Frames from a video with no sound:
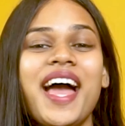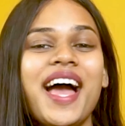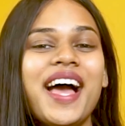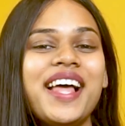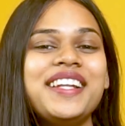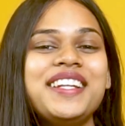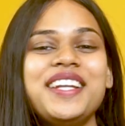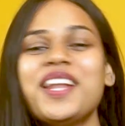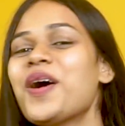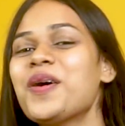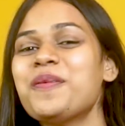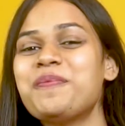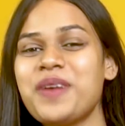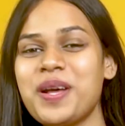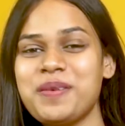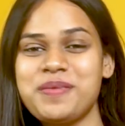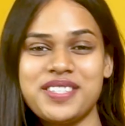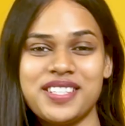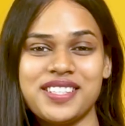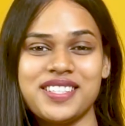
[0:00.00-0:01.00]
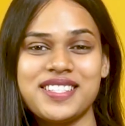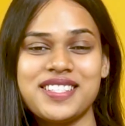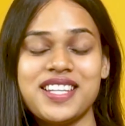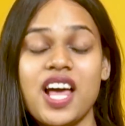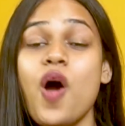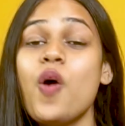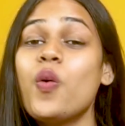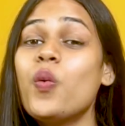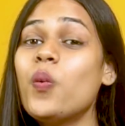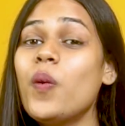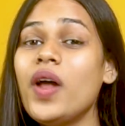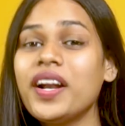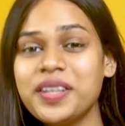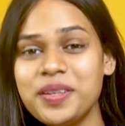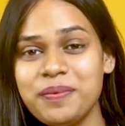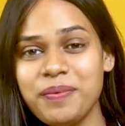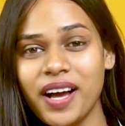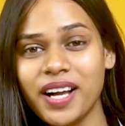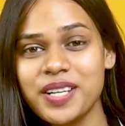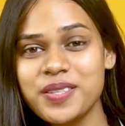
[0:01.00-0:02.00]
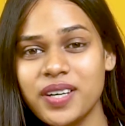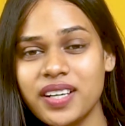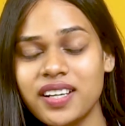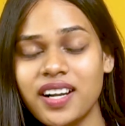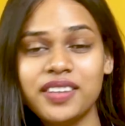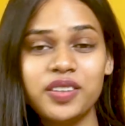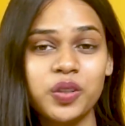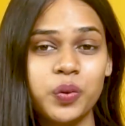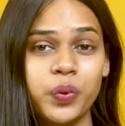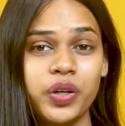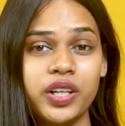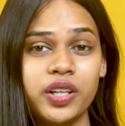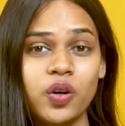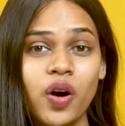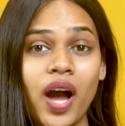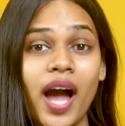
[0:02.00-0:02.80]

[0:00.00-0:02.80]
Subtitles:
Hello, Prestas. Welcome back to another video.